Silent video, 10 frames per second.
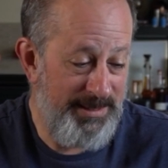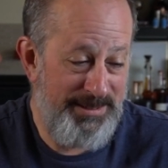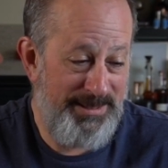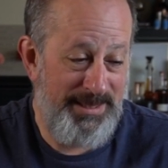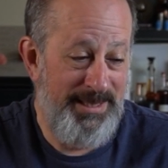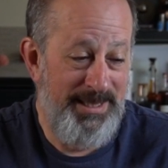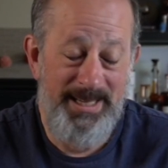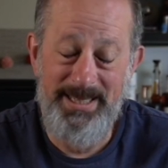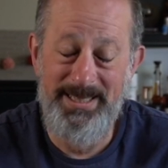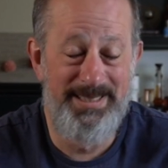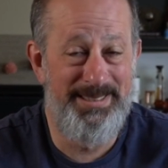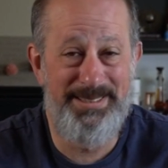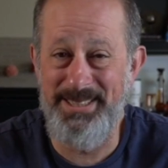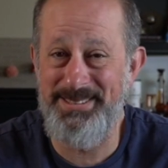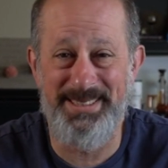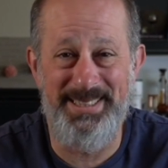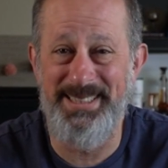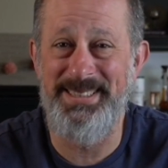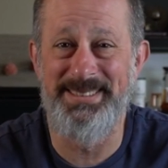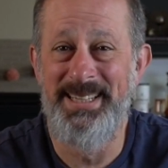It's just
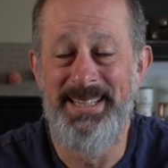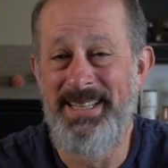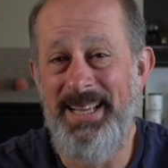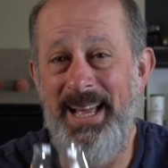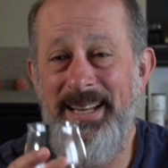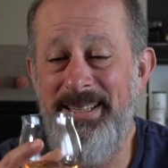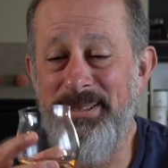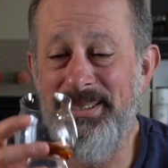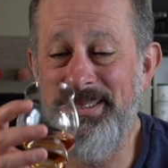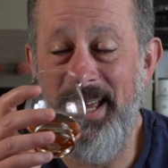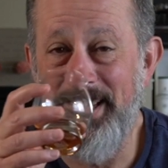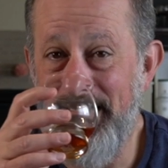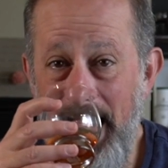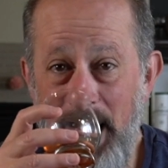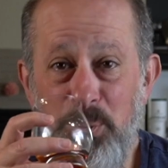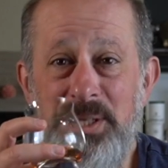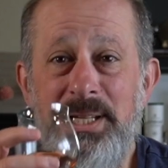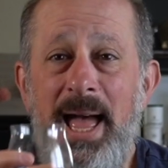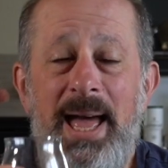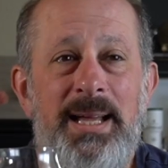delicious. I don't even know what to say. I
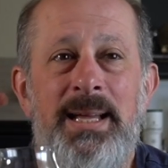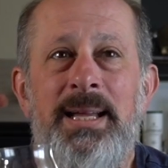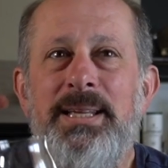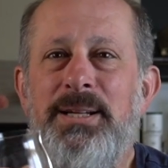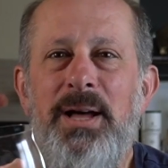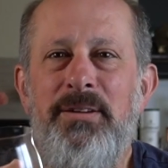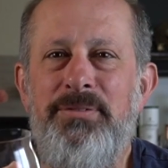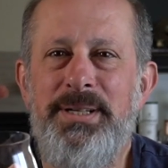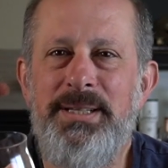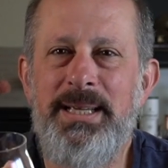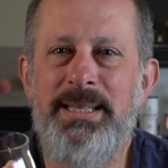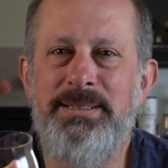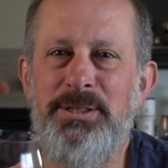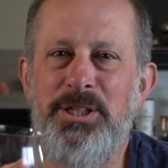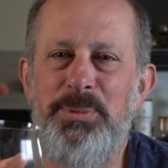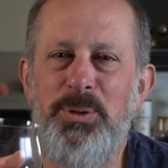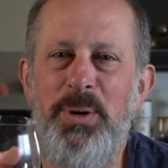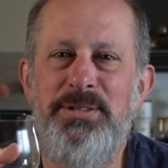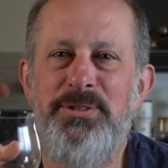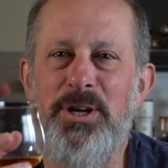wish I had, you know, I feel like it's a little bit
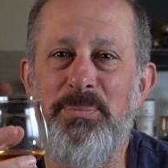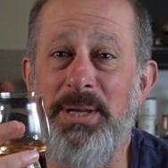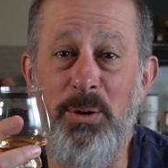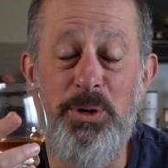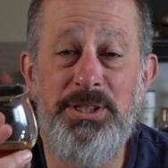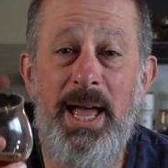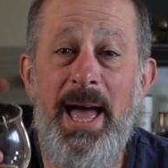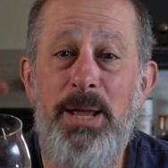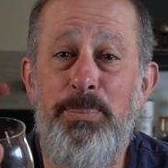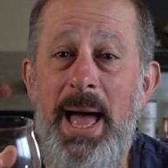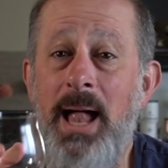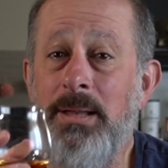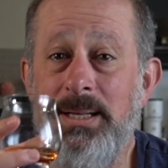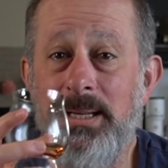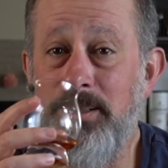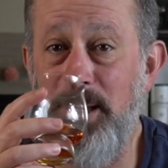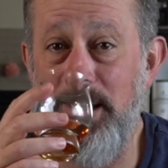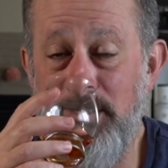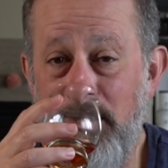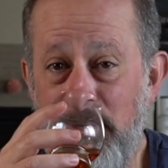wasted on me. I wish I had a palate that could
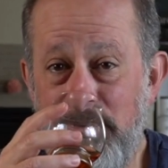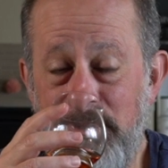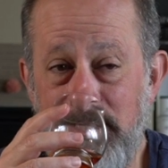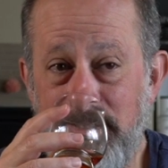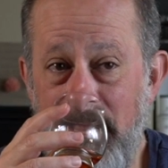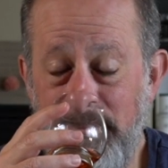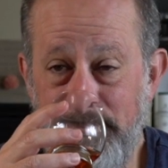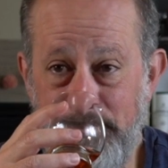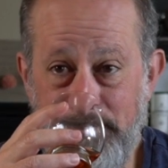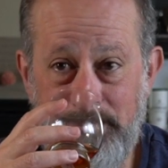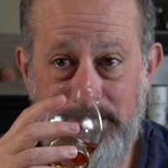tease all those things out.